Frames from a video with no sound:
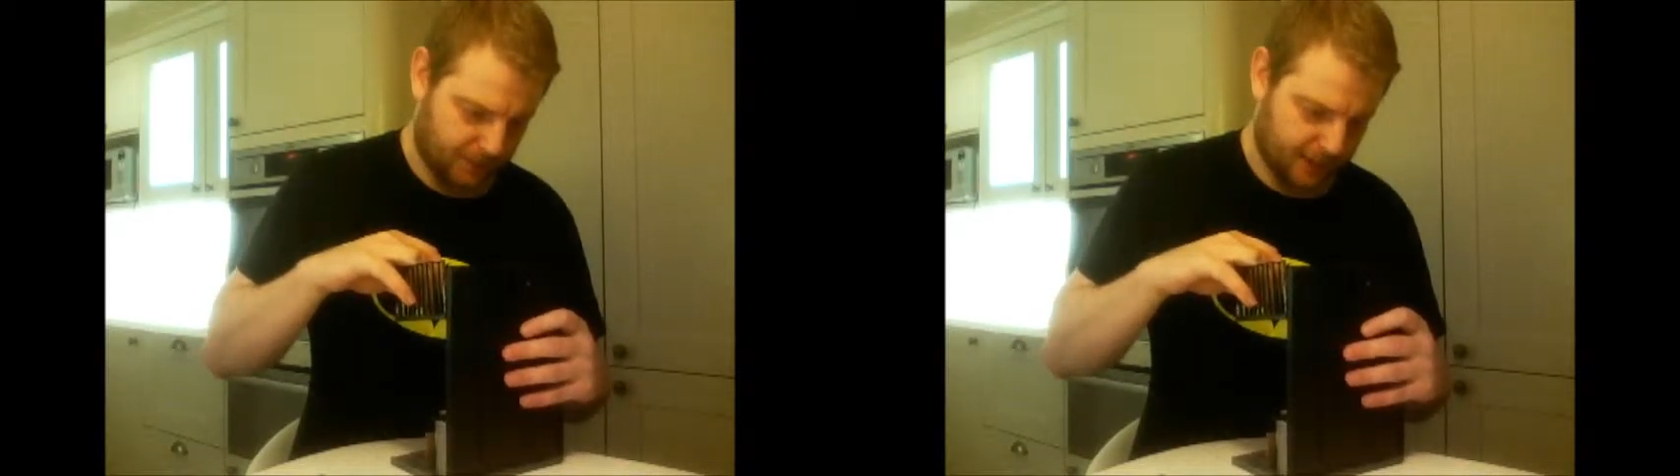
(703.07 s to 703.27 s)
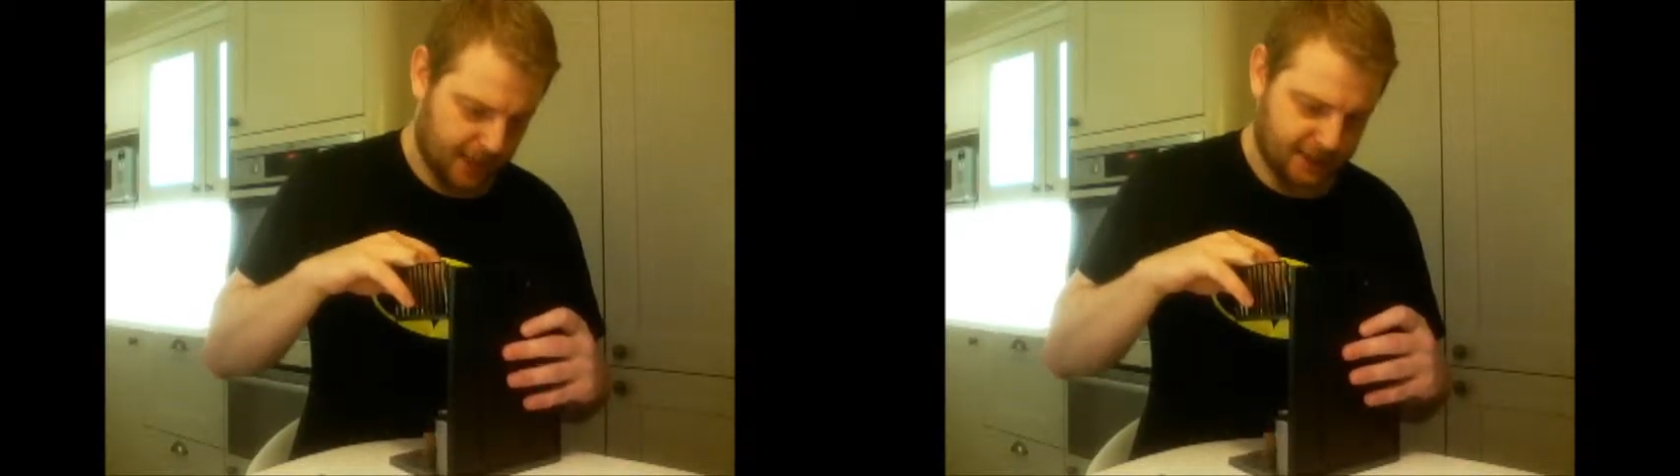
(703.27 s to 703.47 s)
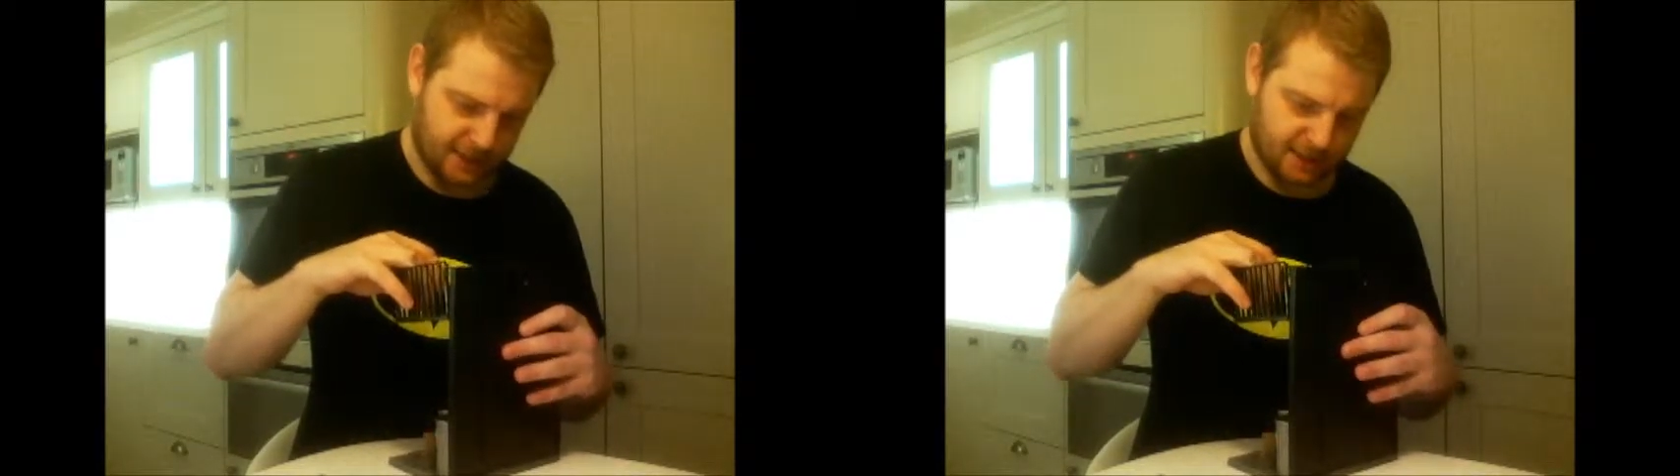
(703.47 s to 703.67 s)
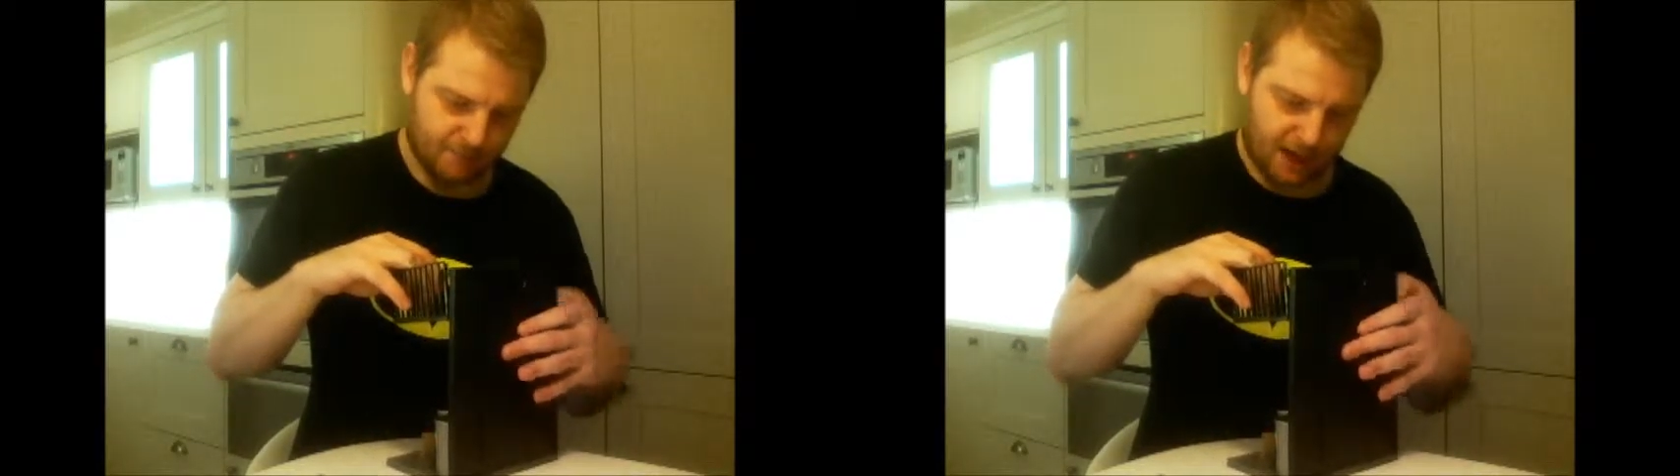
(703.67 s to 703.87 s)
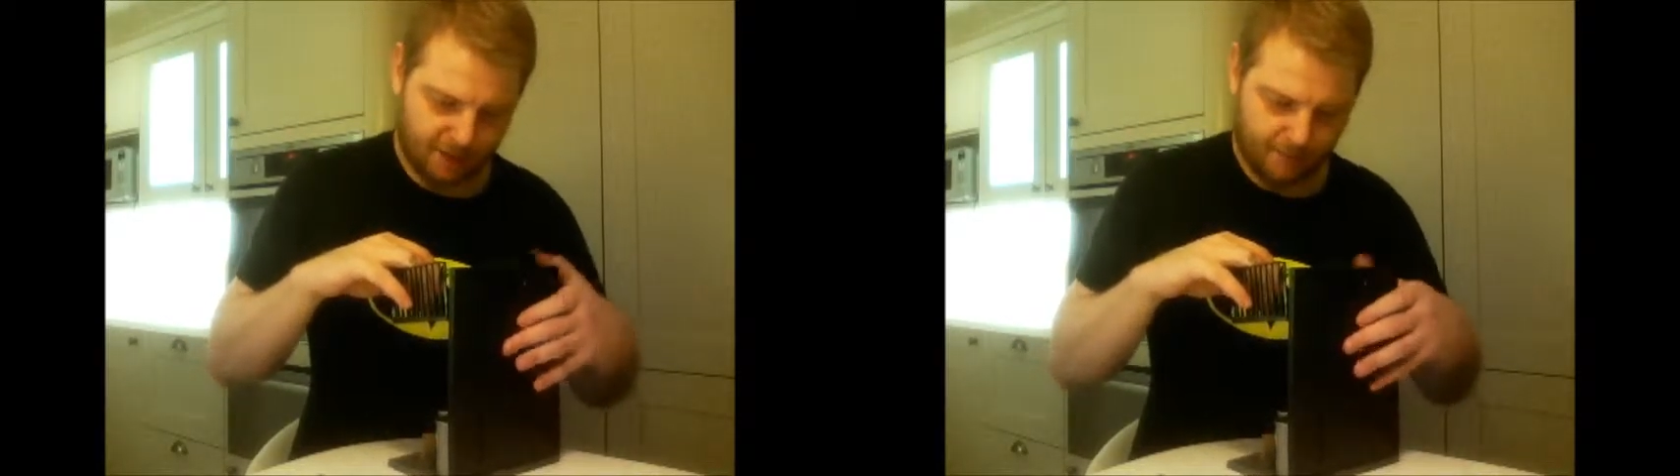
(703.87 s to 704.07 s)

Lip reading: these display